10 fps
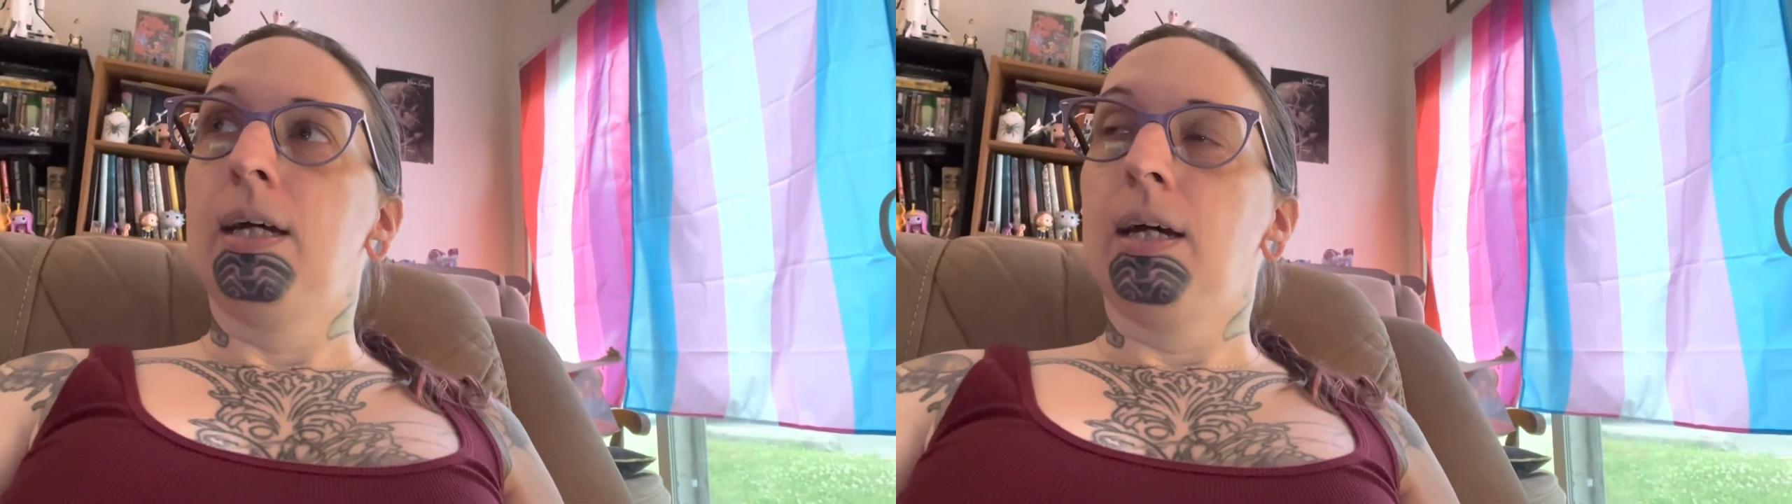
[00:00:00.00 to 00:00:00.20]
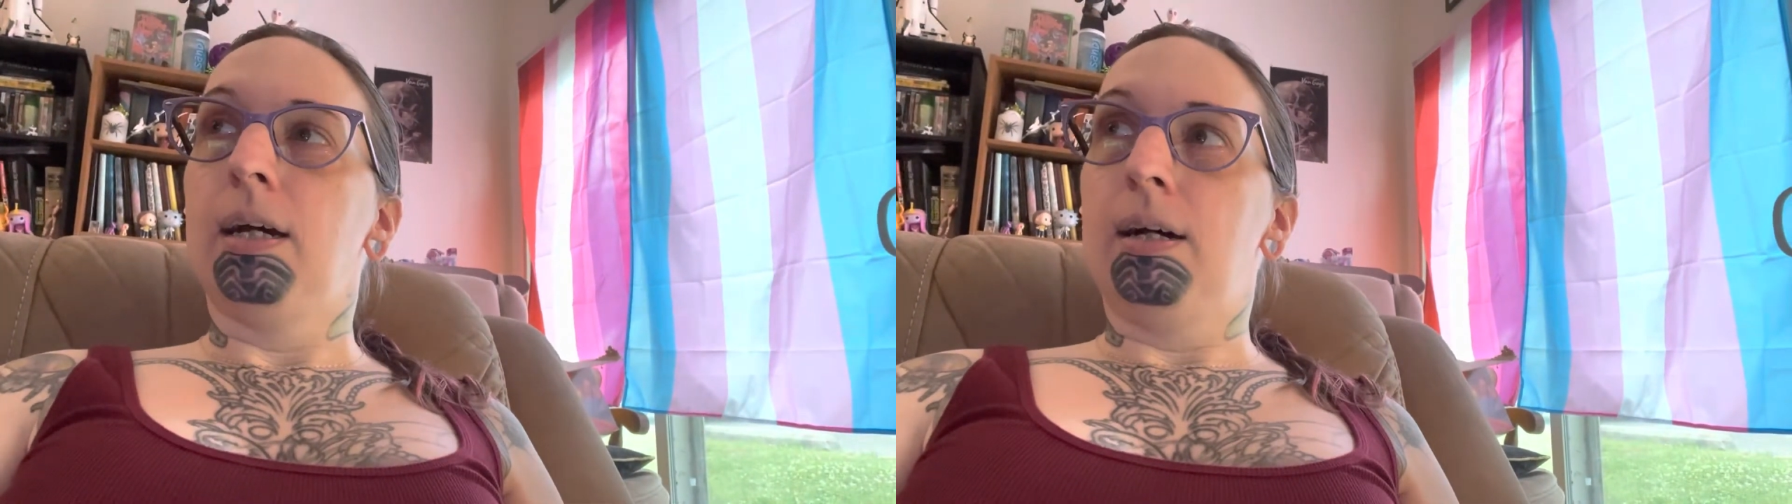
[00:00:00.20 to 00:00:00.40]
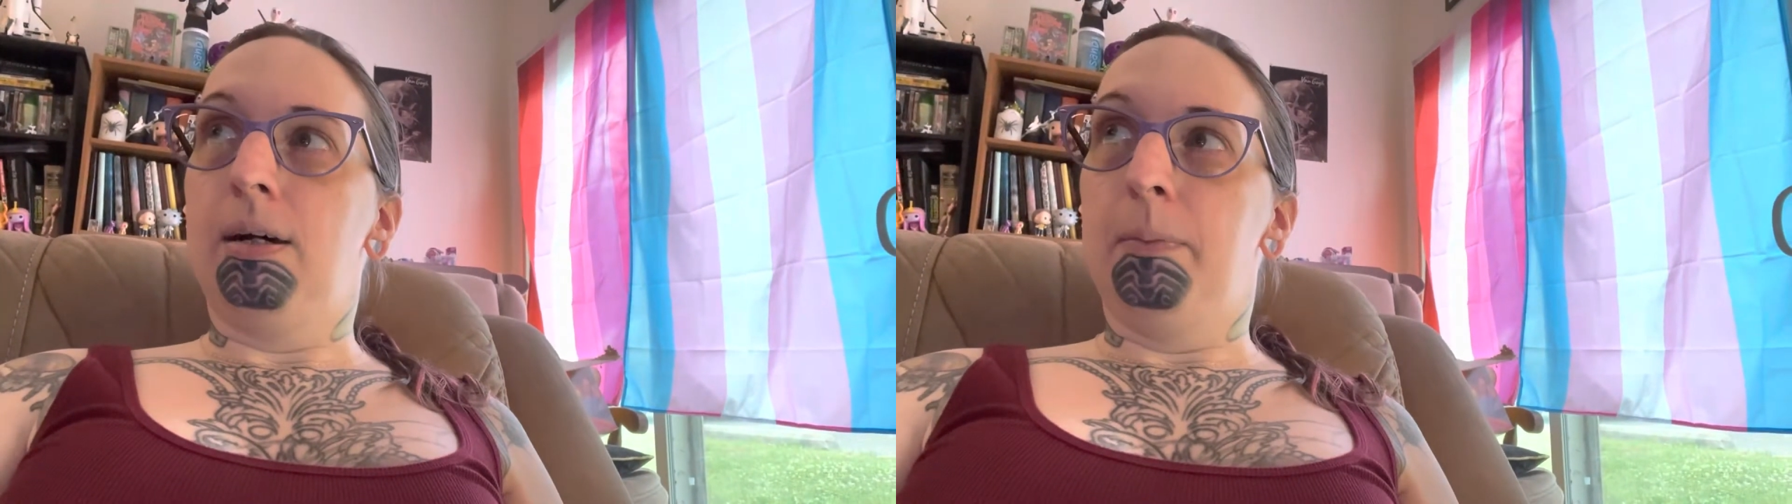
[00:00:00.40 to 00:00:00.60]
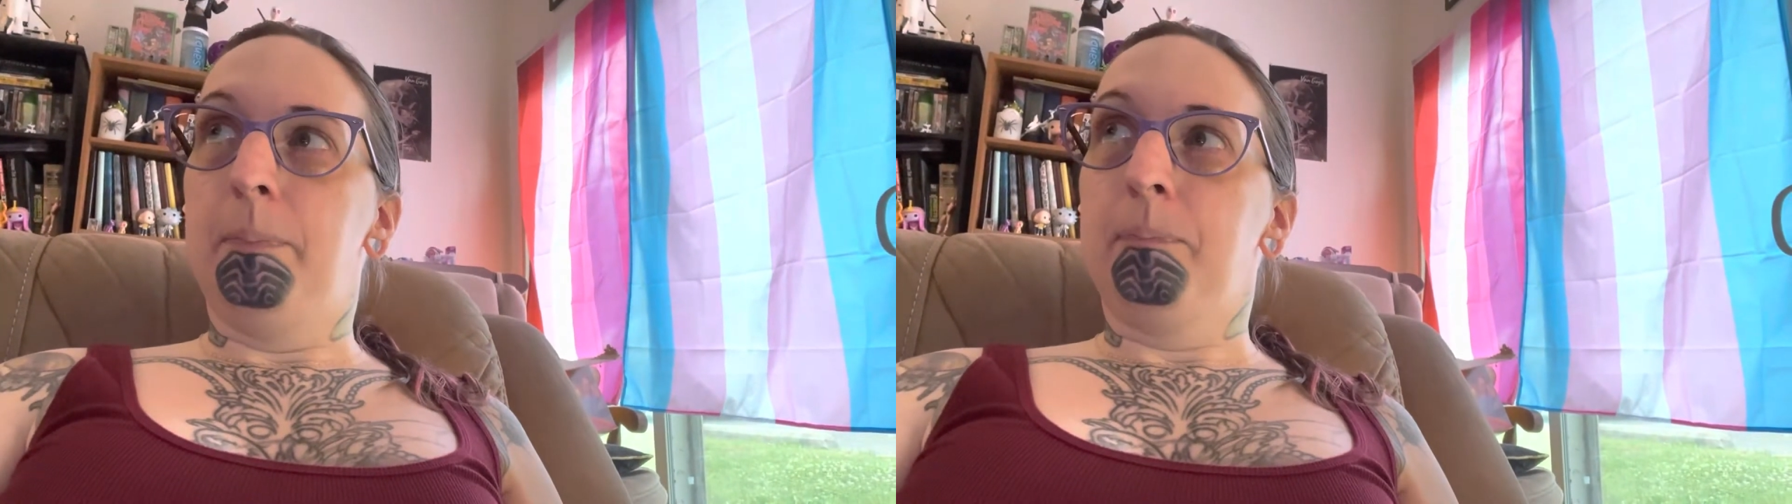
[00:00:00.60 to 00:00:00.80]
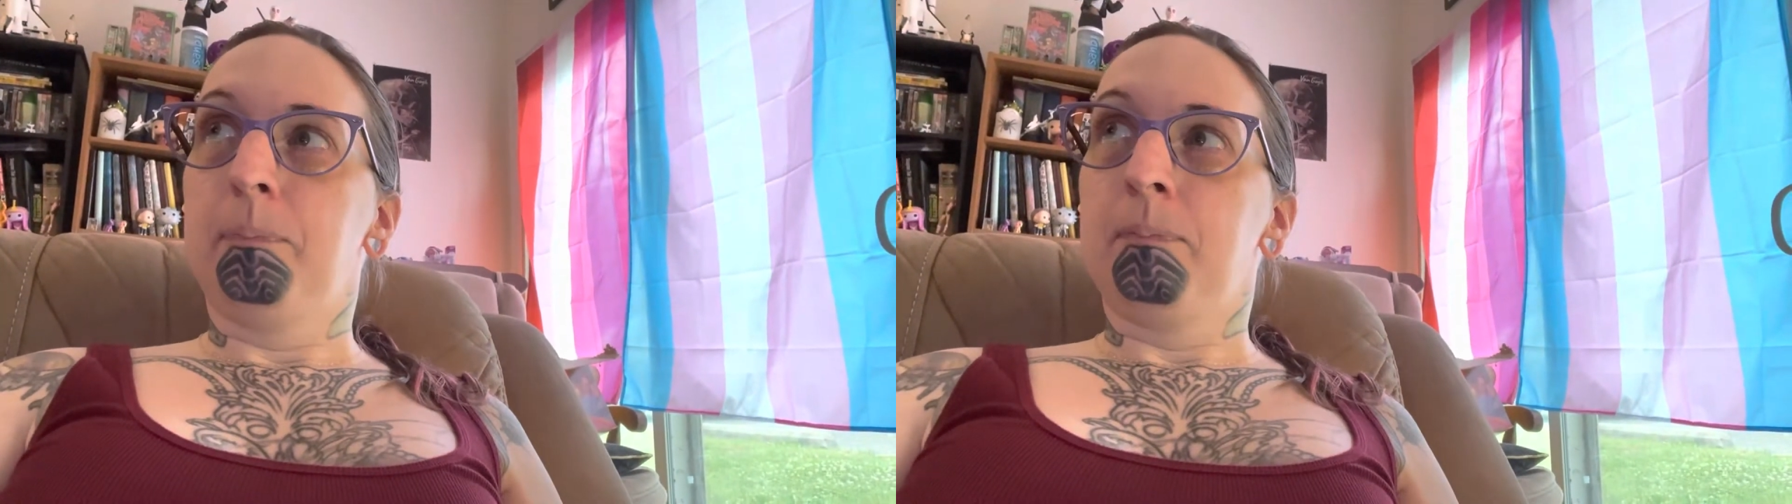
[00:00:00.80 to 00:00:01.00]

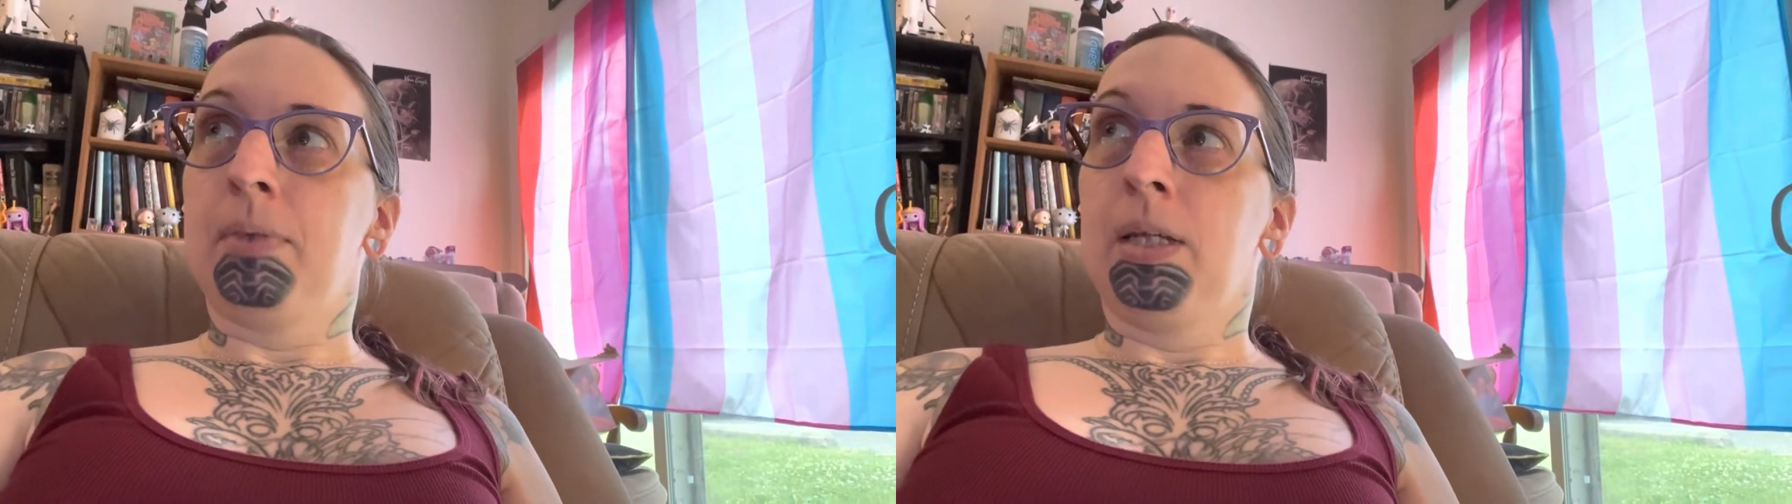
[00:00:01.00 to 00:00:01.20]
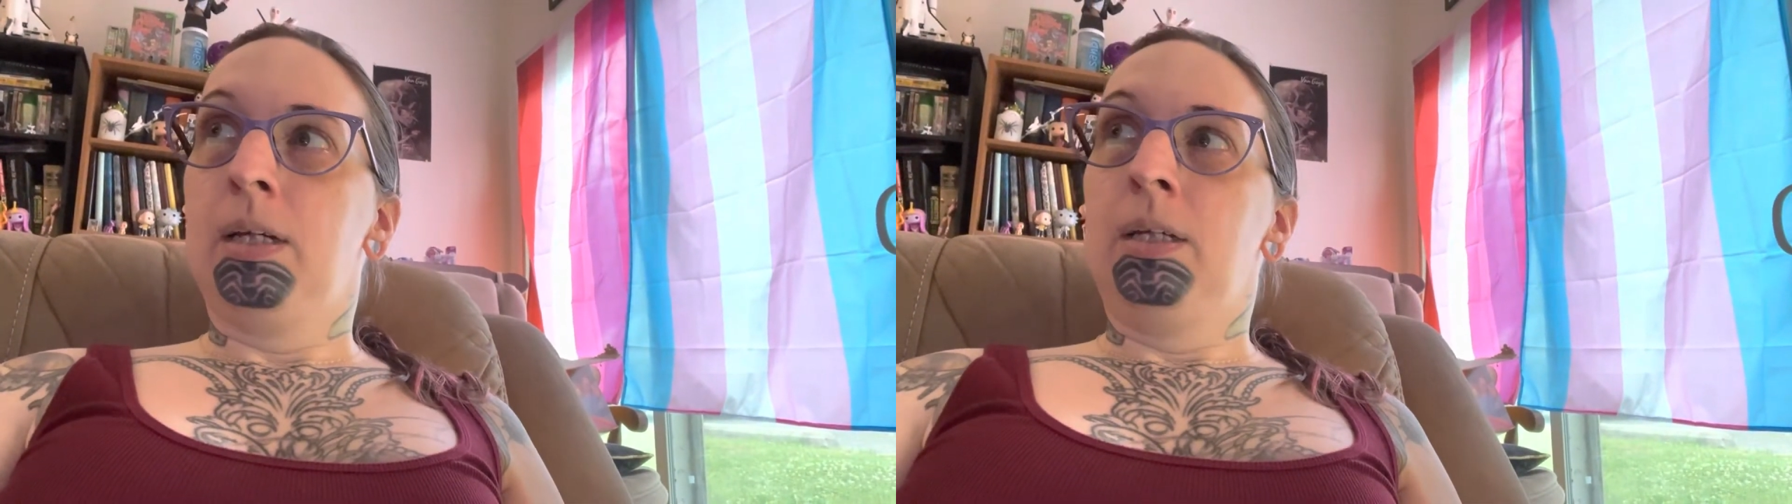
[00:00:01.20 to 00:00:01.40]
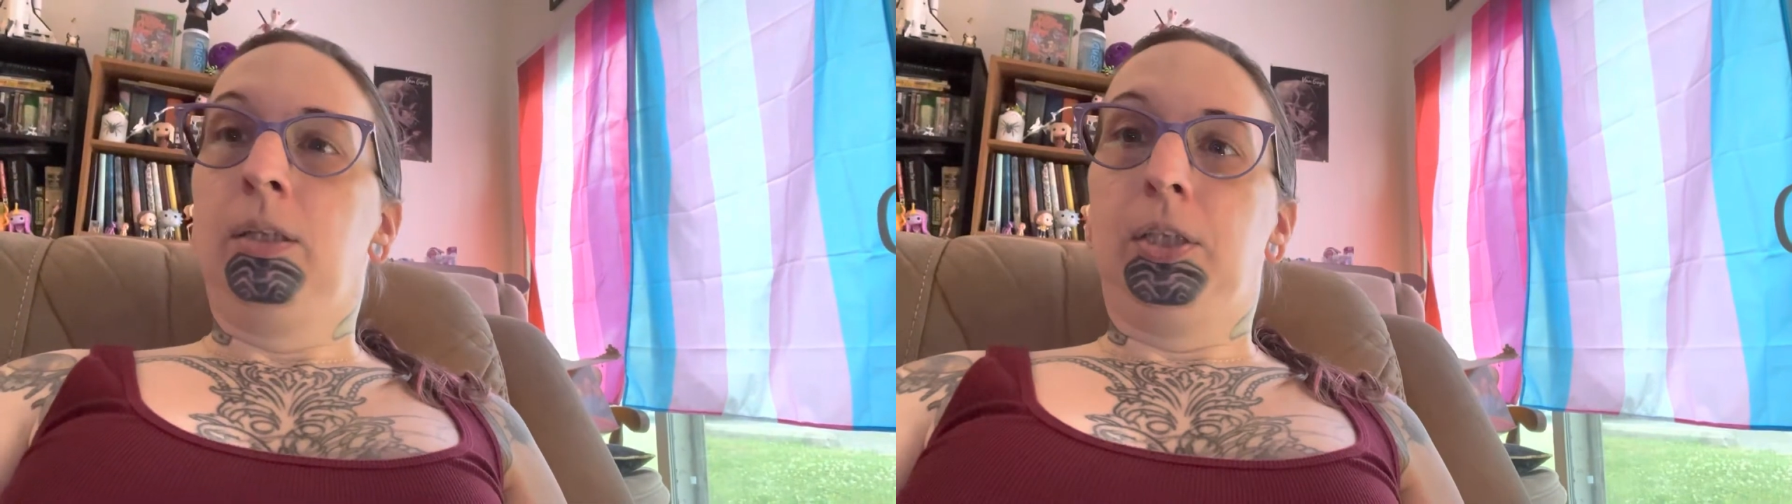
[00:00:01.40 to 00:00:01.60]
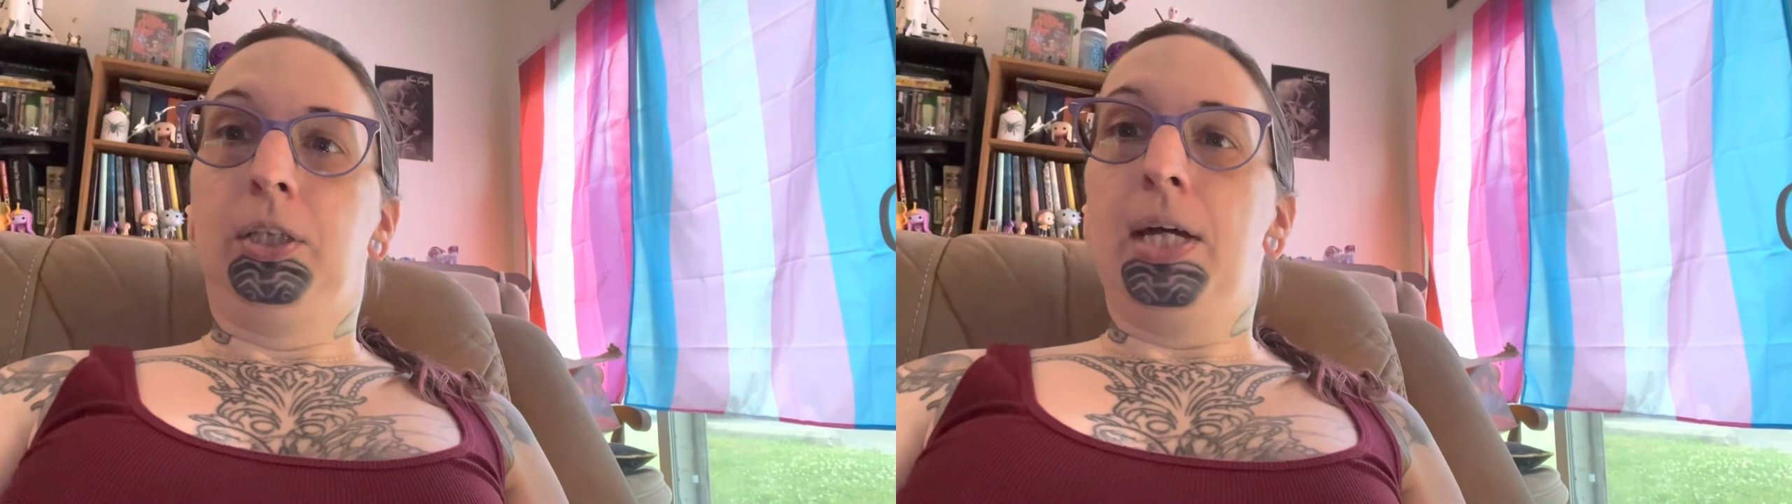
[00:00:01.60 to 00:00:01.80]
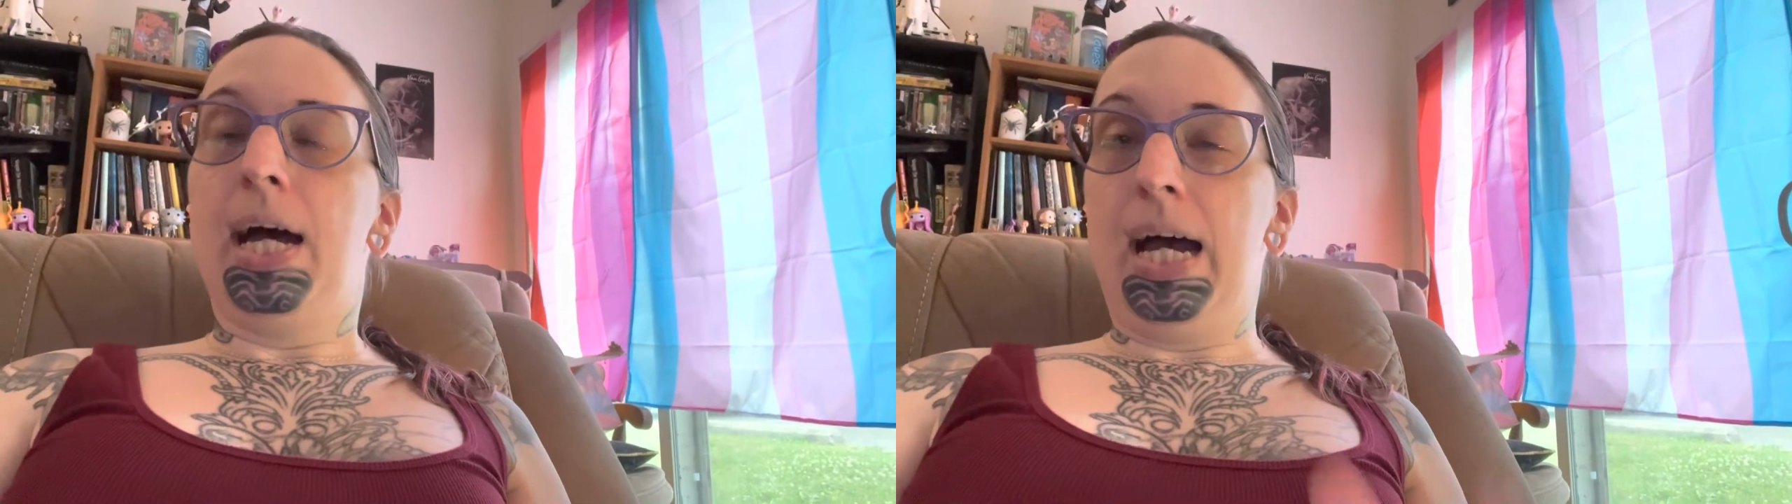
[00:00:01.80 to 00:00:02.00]
So yeah,